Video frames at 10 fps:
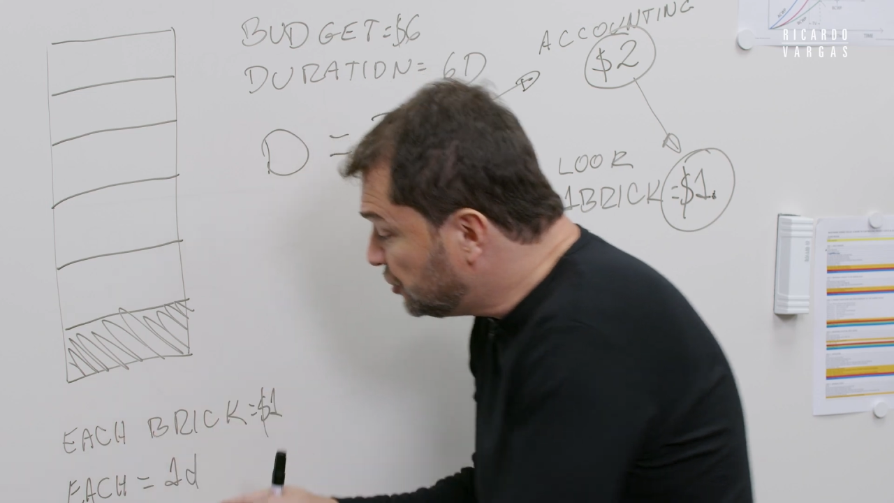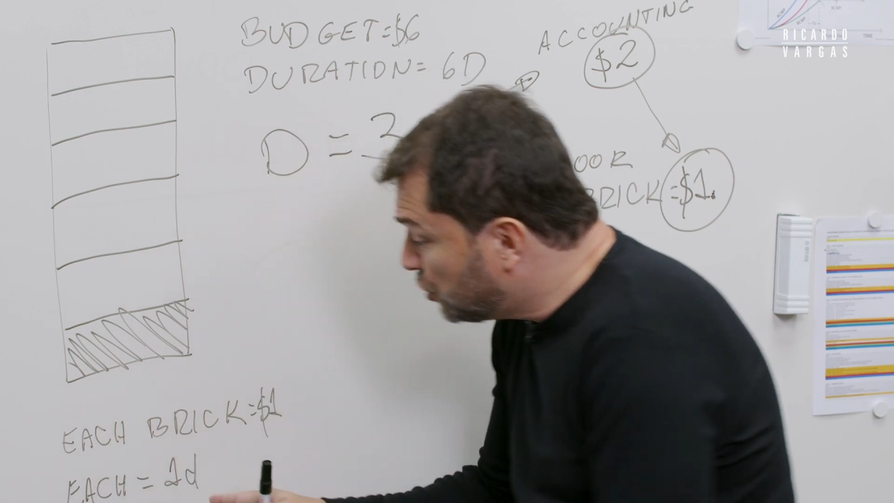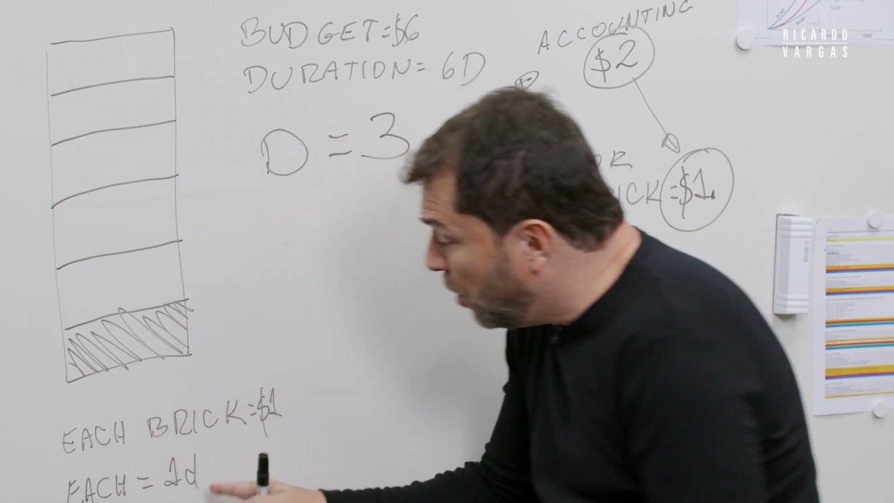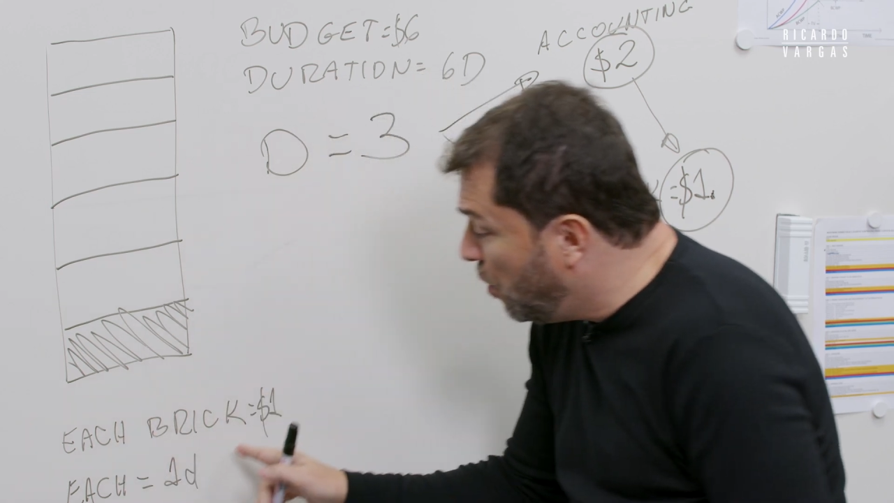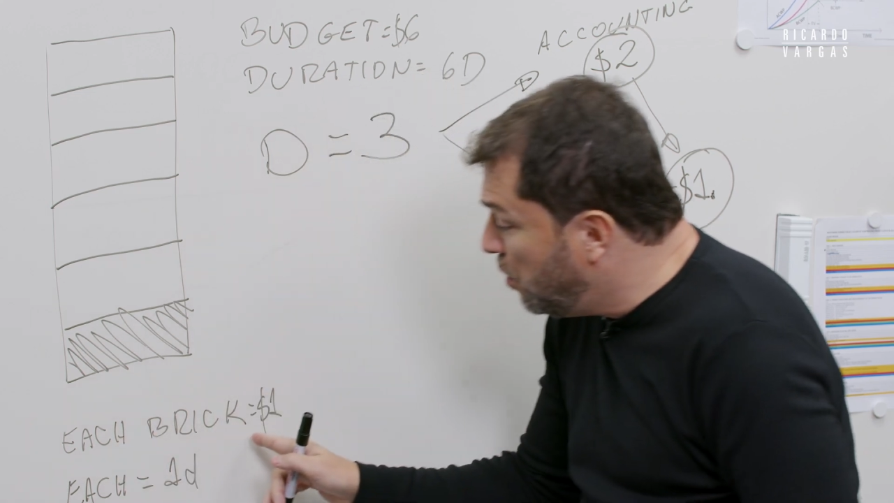is
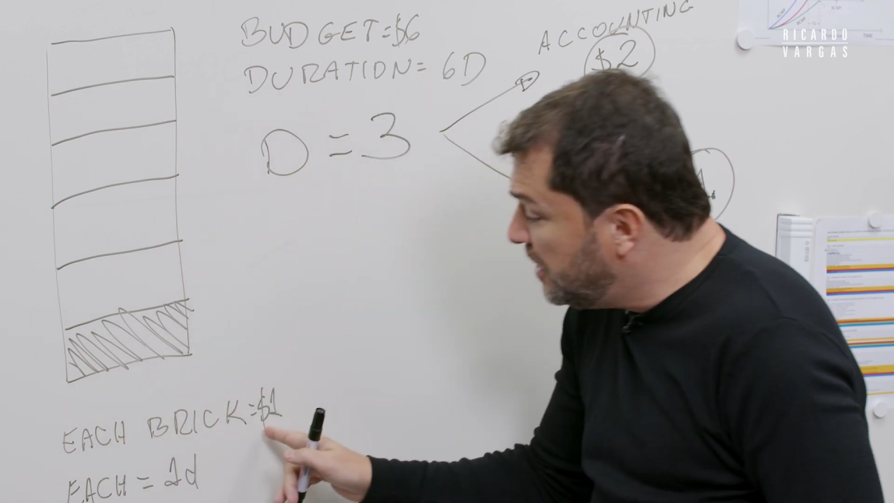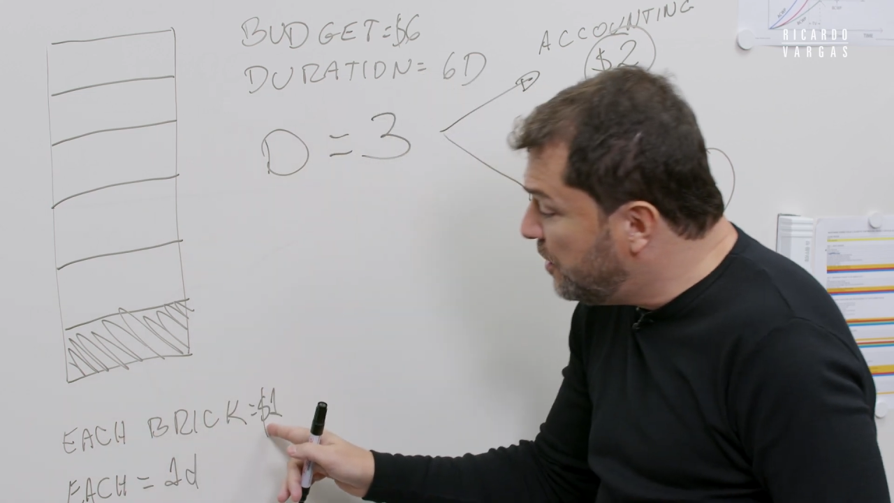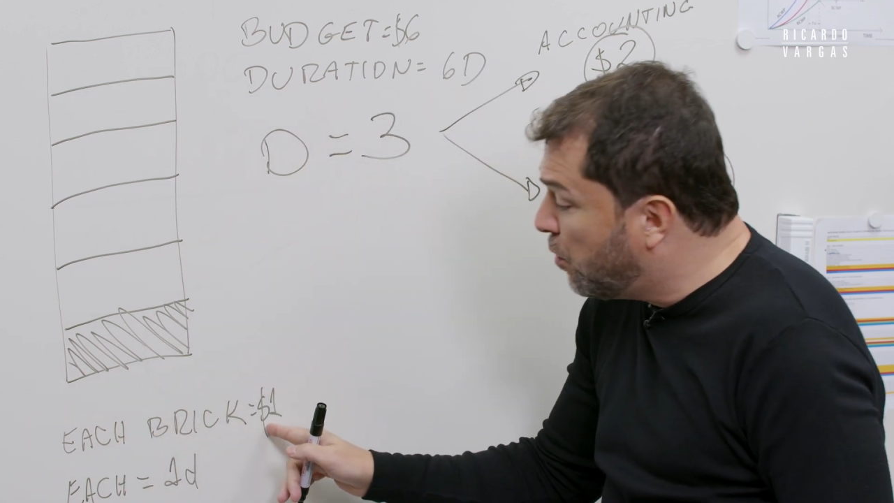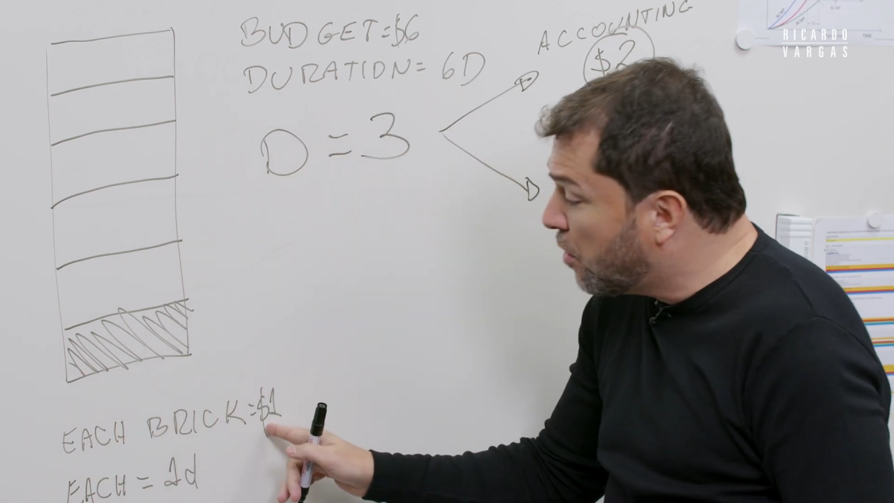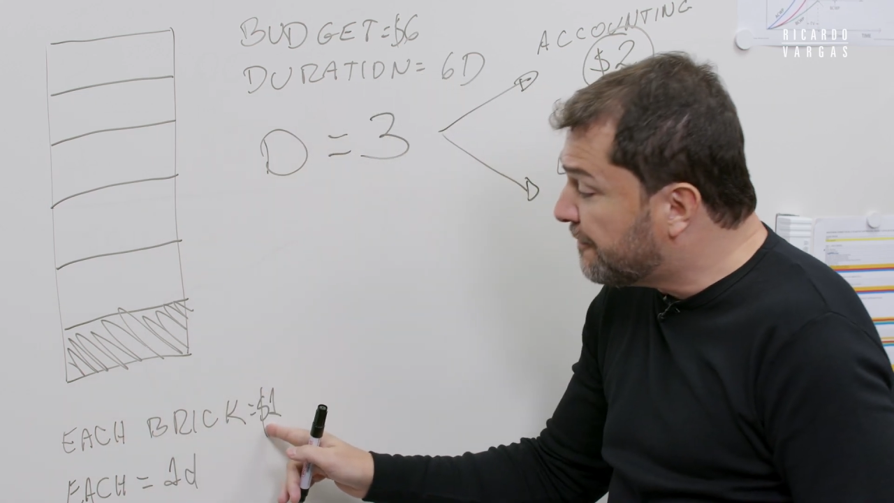only
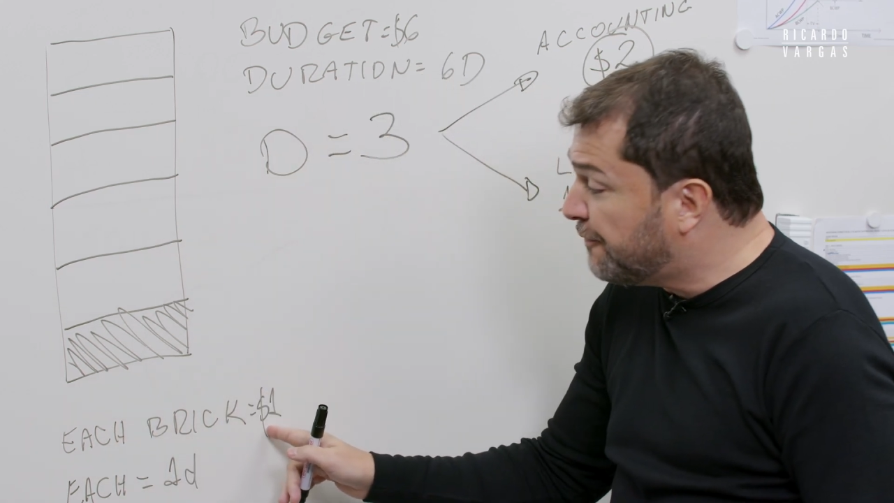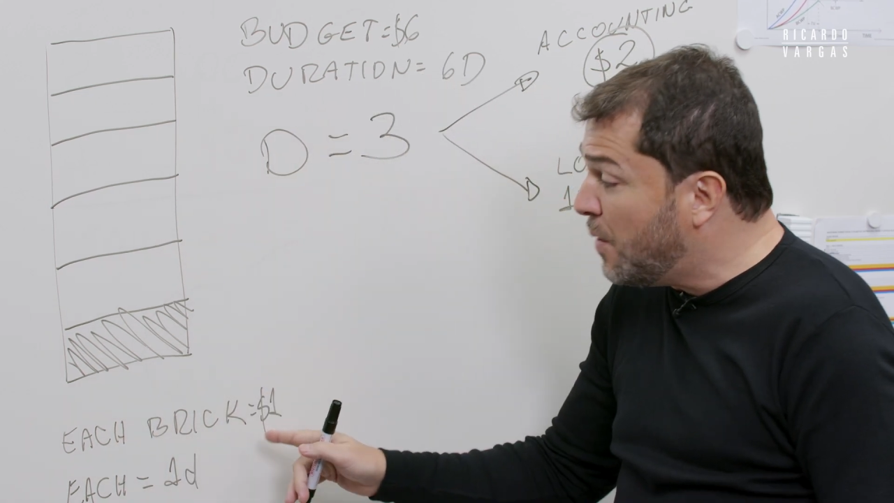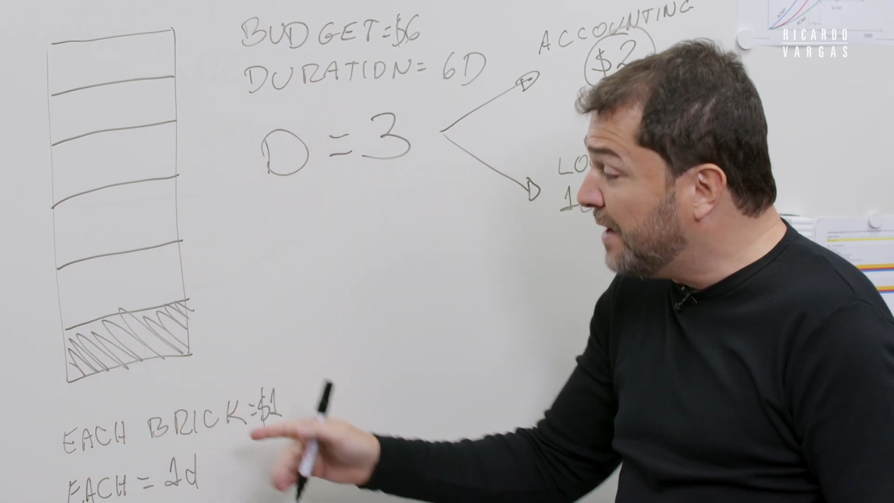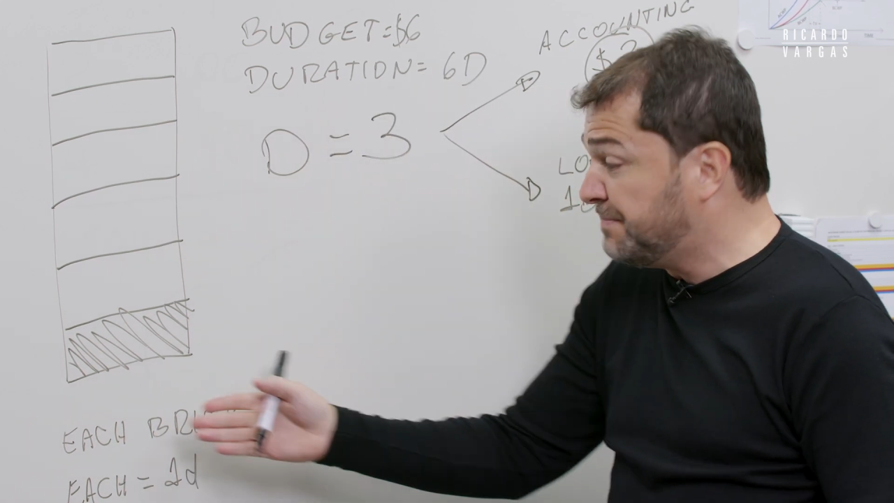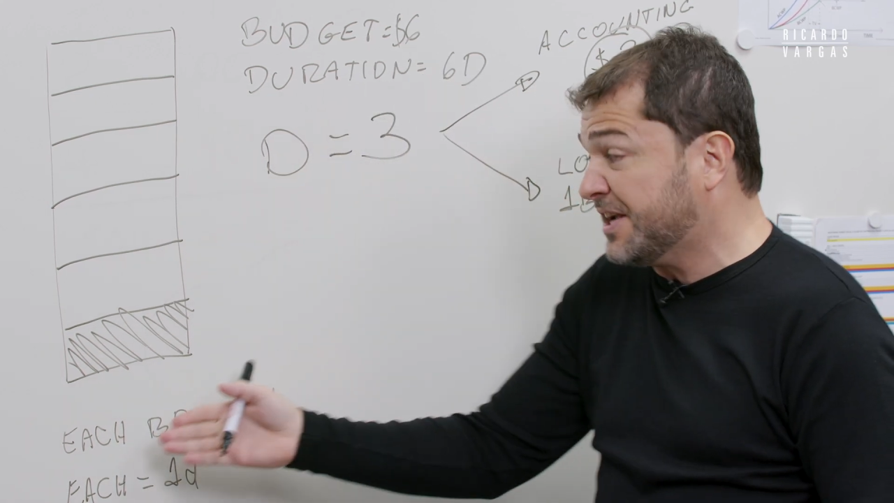worth
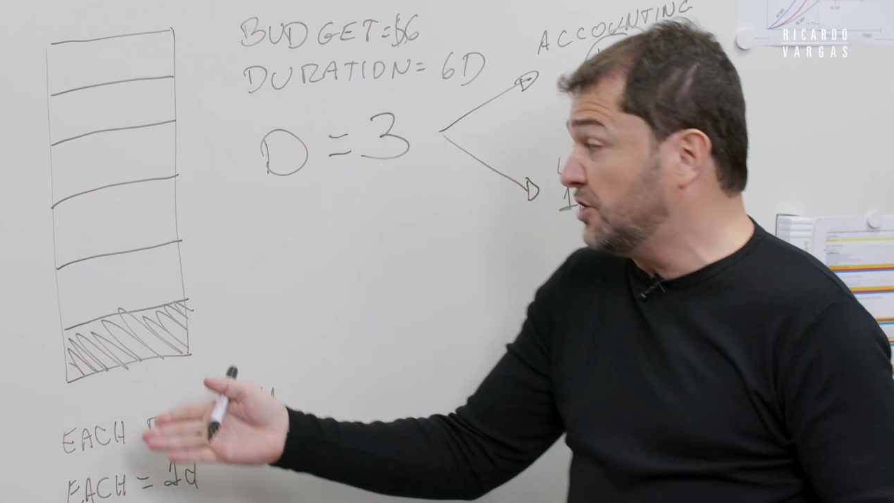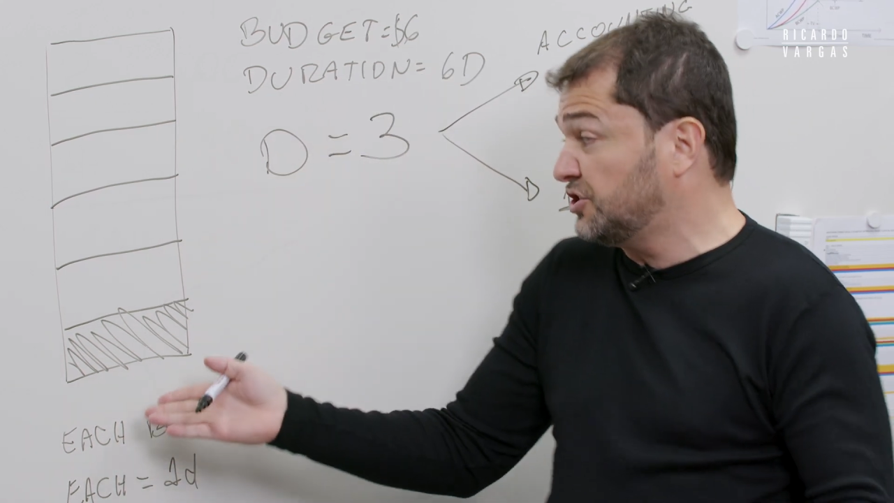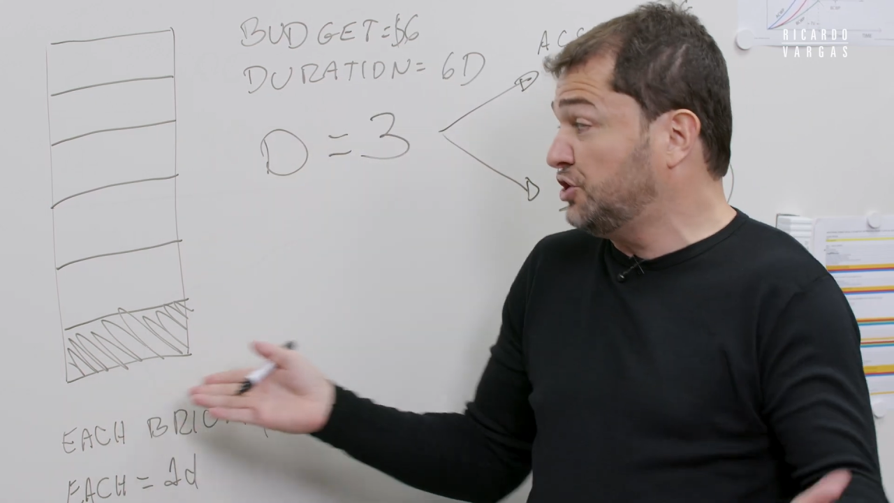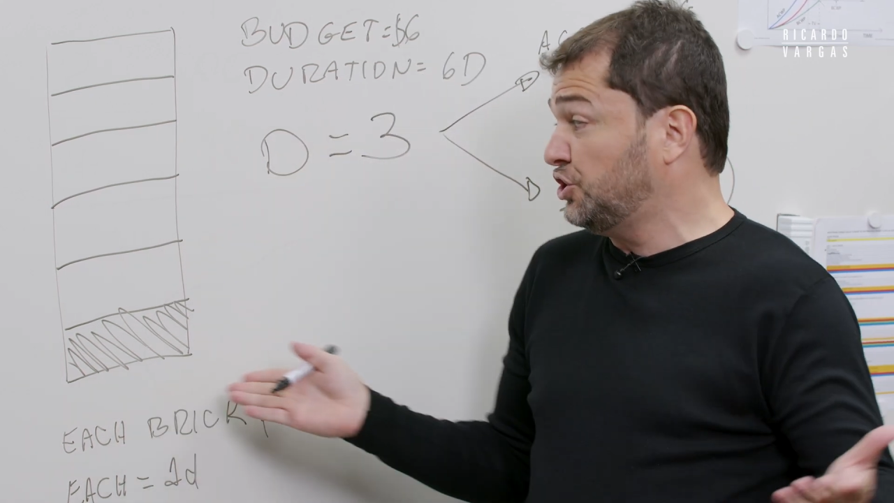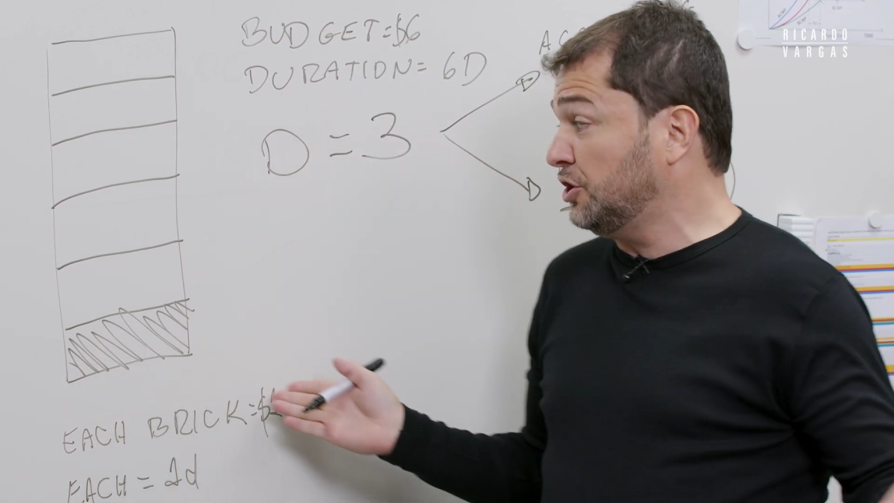one, because
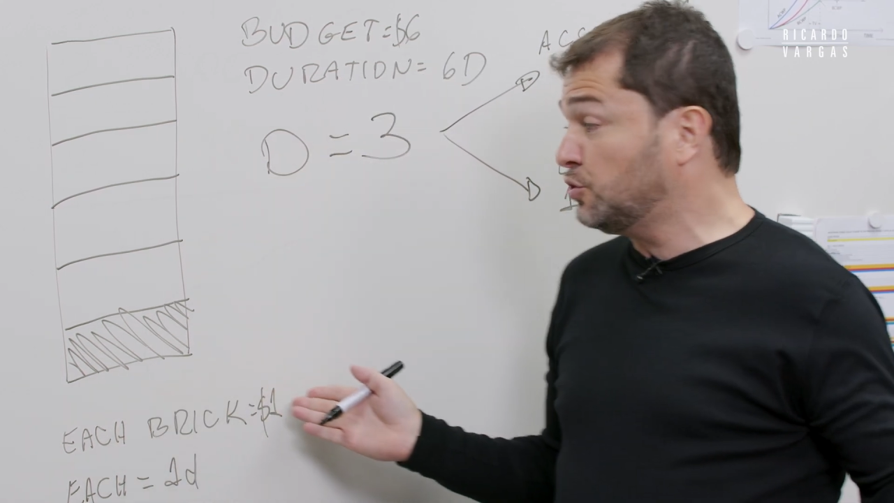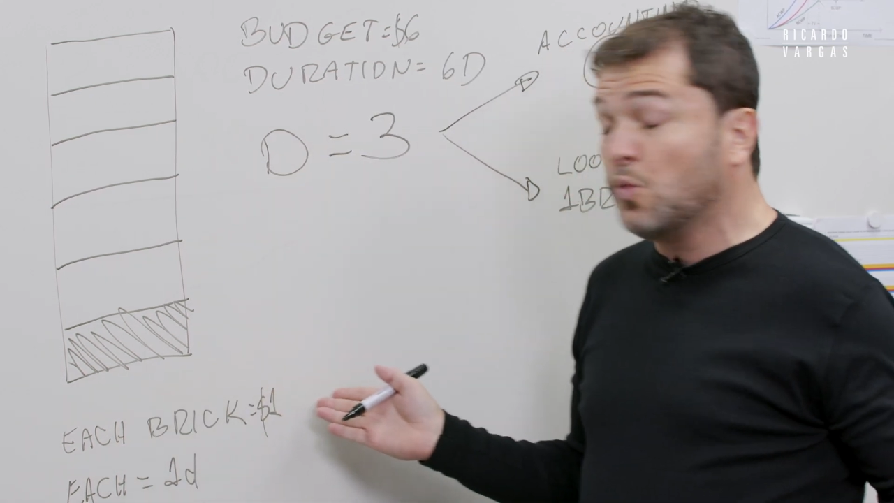it's just